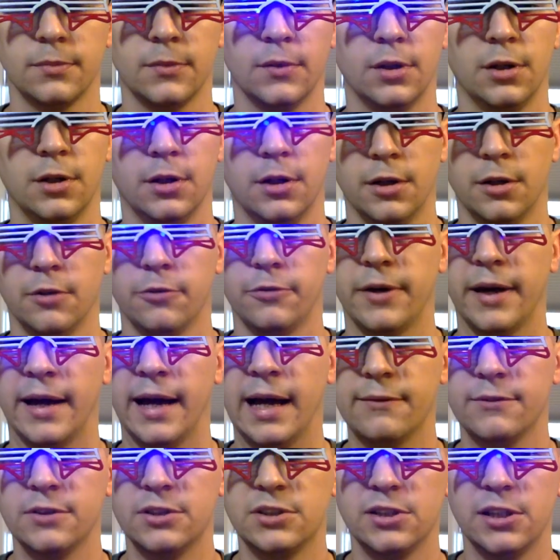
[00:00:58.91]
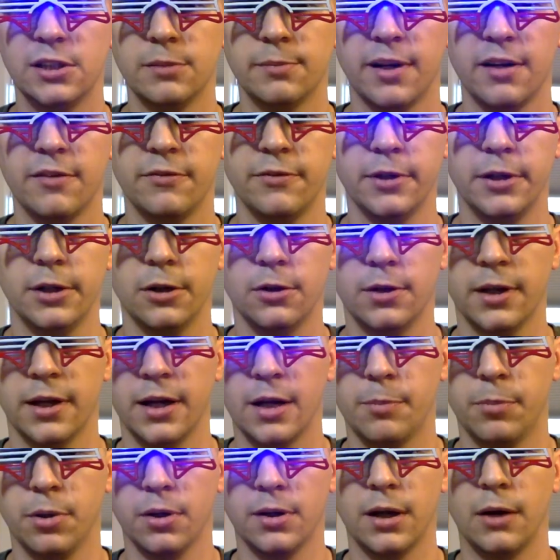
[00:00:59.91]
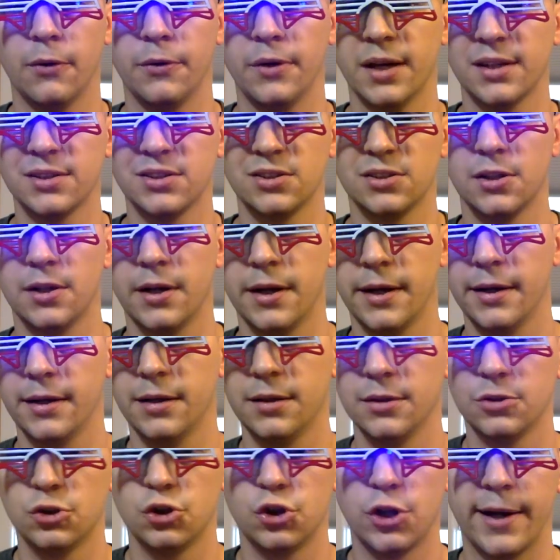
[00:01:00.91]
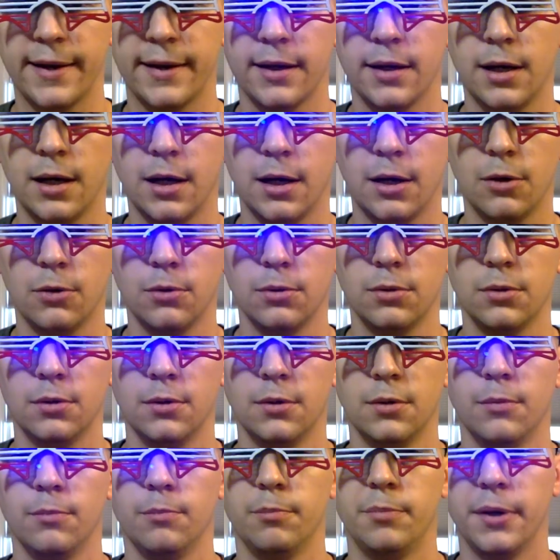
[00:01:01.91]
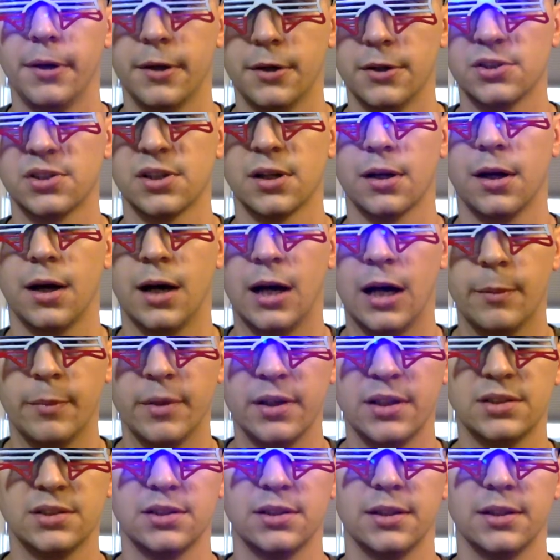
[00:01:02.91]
If you haven't seen my video that I put out yesterday, check it out. Beers and Comics